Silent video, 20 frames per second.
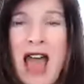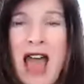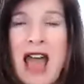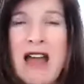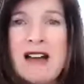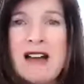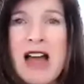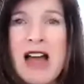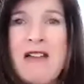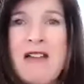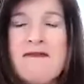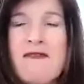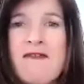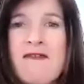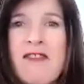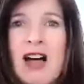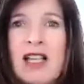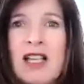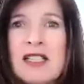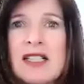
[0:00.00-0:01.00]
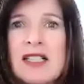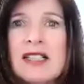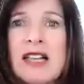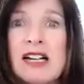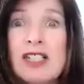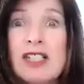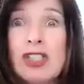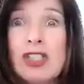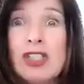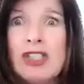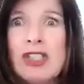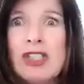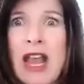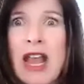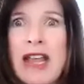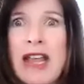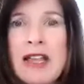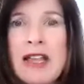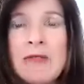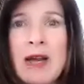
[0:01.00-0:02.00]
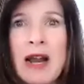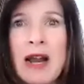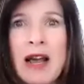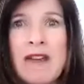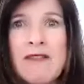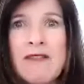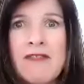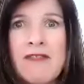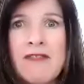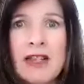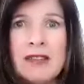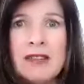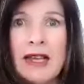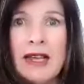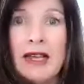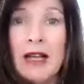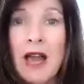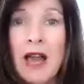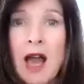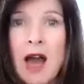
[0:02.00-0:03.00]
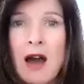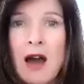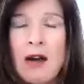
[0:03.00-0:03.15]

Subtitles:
And I felt such shame, and I felt like,